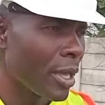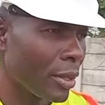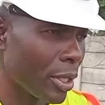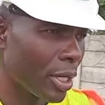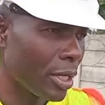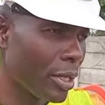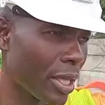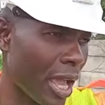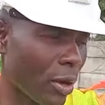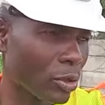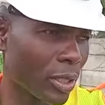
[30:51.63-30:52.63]
Then the
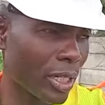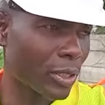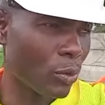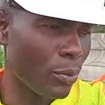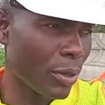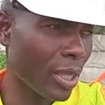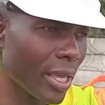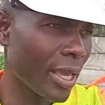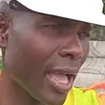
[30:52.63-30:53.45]
outlet will be there.